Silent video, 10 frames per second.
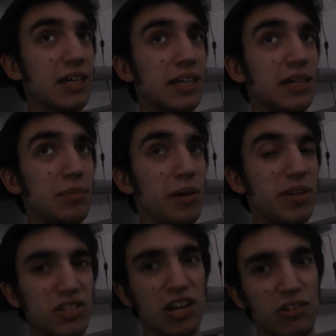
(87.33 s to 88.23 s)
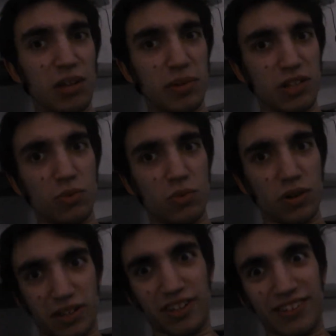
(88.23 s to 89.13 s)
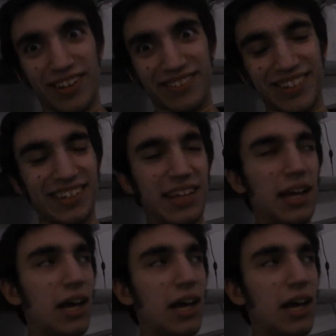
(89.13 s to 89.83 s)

I mean, generally I'll be doing work at uni anyway.